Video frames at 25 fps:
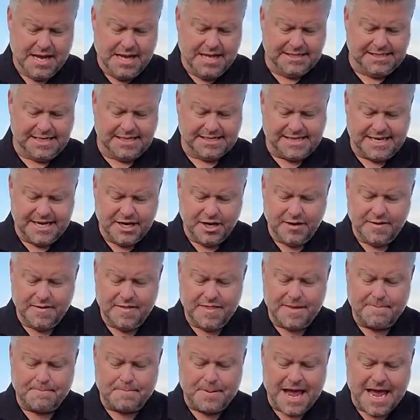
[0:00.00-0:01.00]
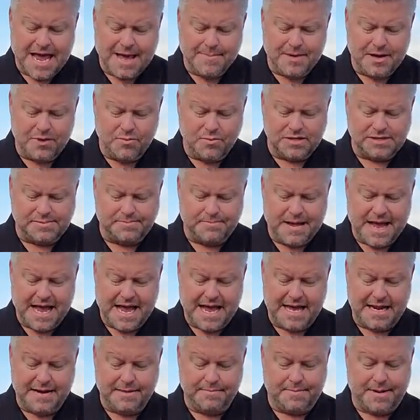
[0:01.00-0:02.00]
It says here the payment was
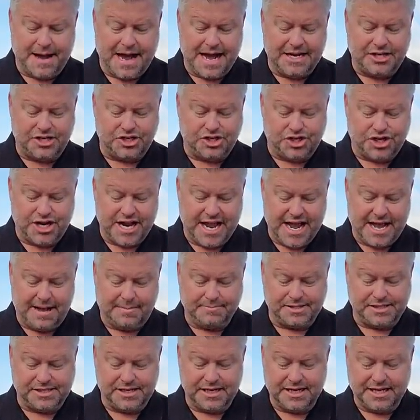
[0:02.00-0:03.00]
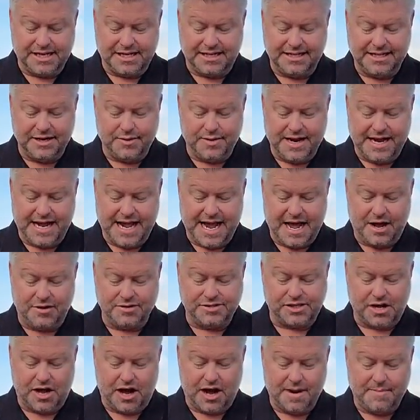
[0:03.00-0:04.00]
made by CHAMPS,
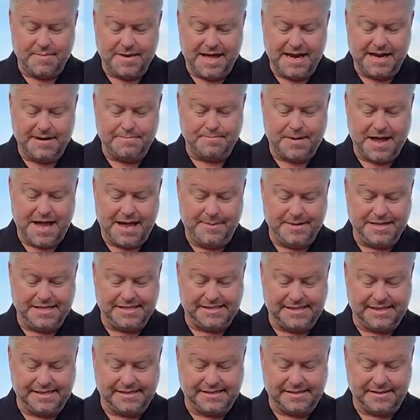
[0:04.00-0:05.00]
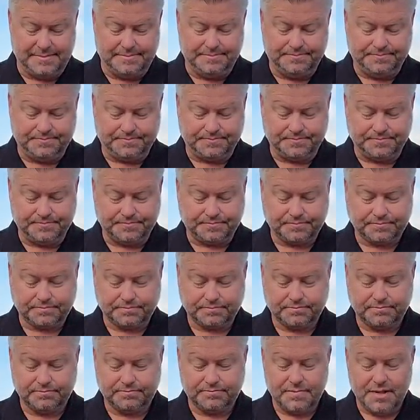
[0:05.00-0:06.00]
Clearinghouse Automated Payment System.
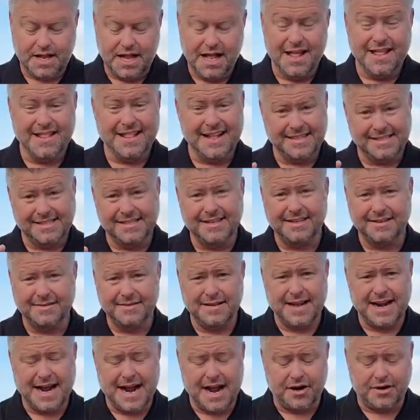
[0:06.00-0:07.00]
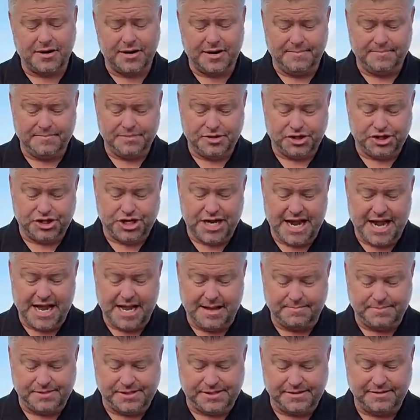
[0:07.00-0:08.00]
That's a an acronym,
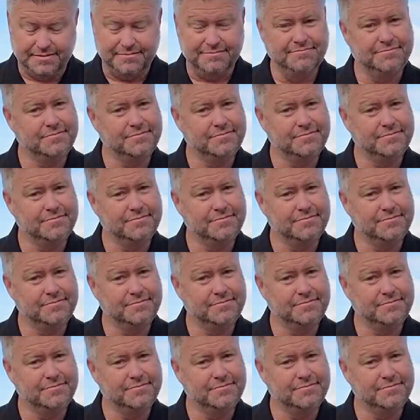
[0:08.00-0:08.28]
CHAMPS.